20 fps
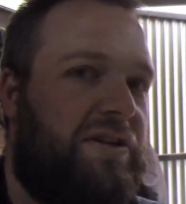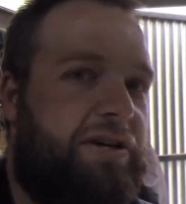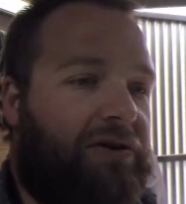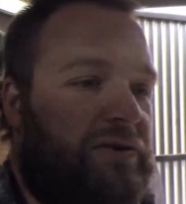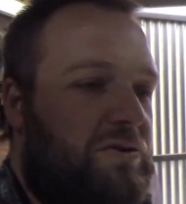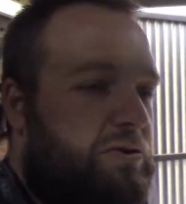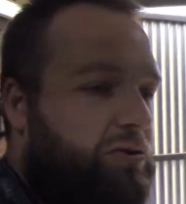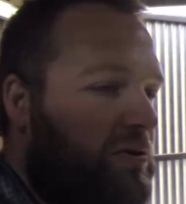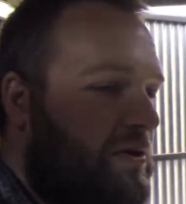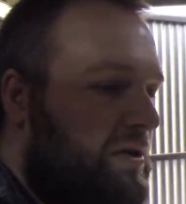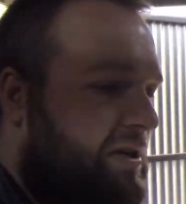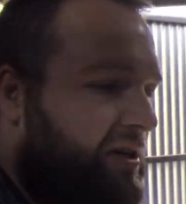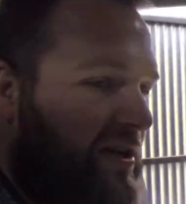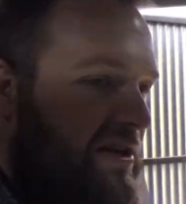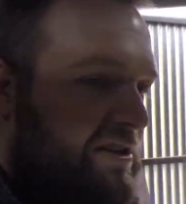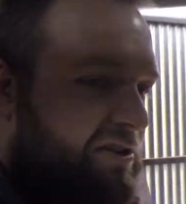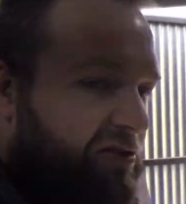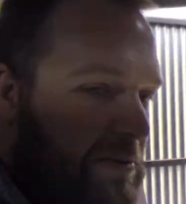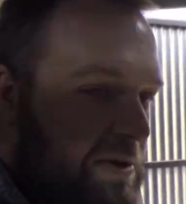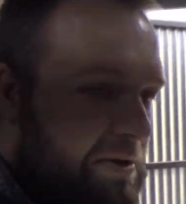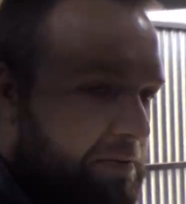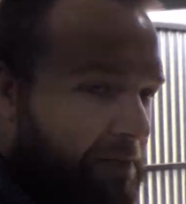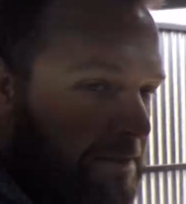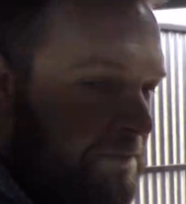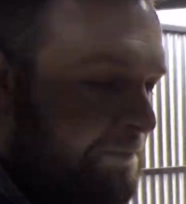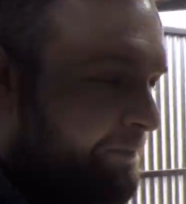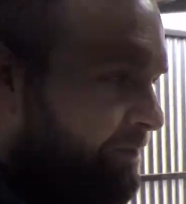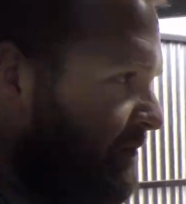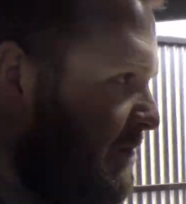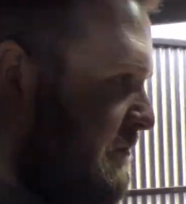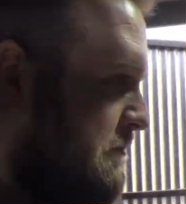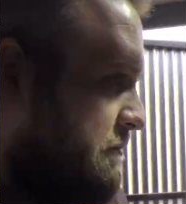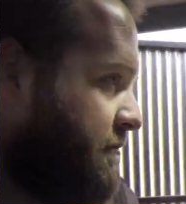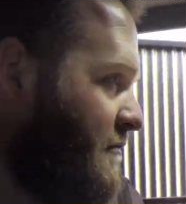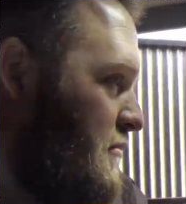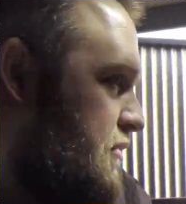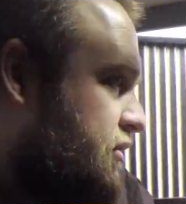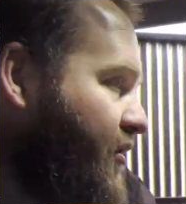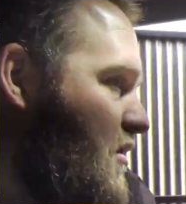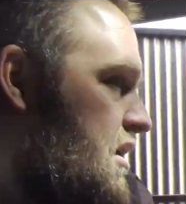there, it's been
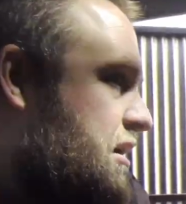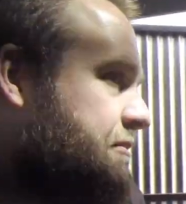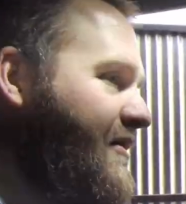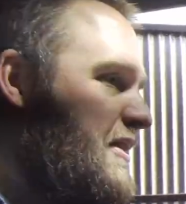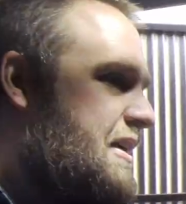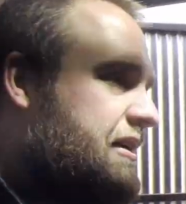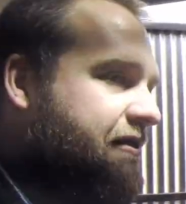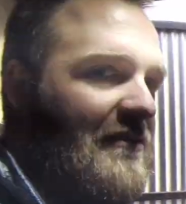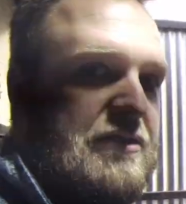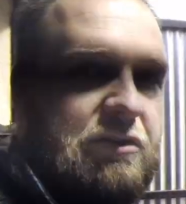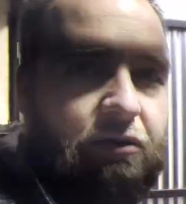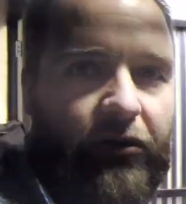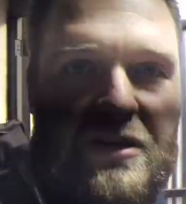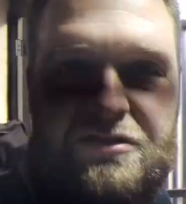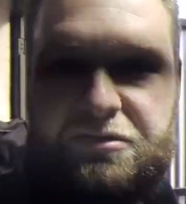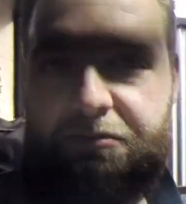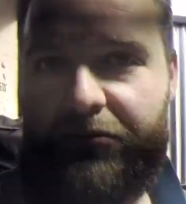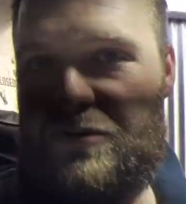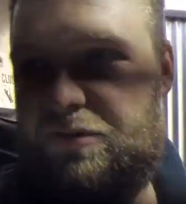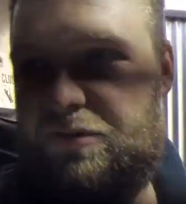primed and that for quite some